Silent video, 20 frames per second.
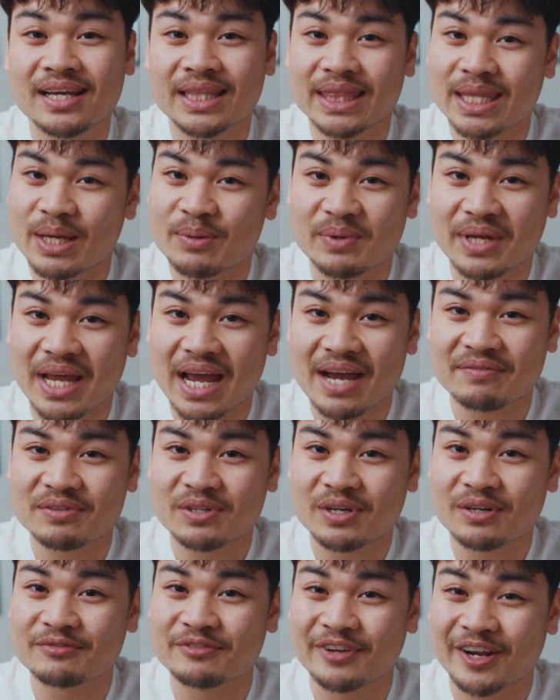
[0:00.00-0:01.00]
that we have
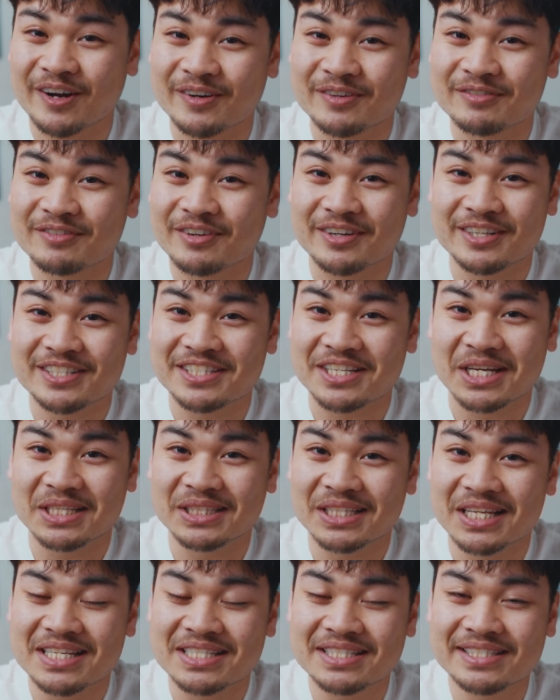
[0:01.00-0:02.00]
in our very
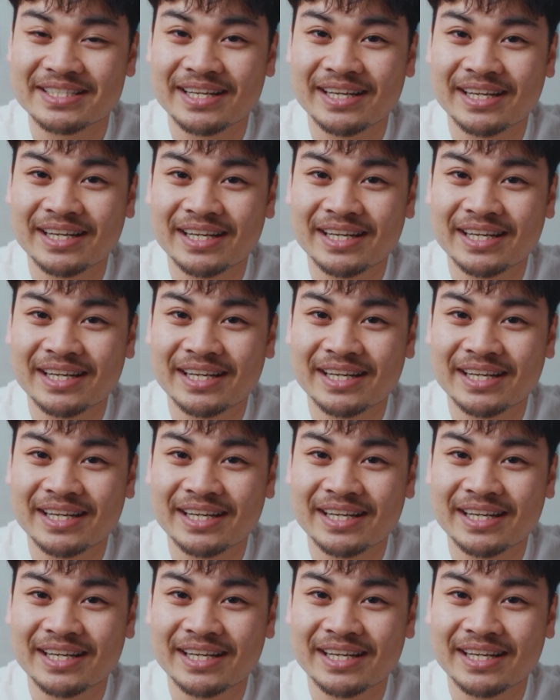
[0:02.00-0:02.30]
tight list.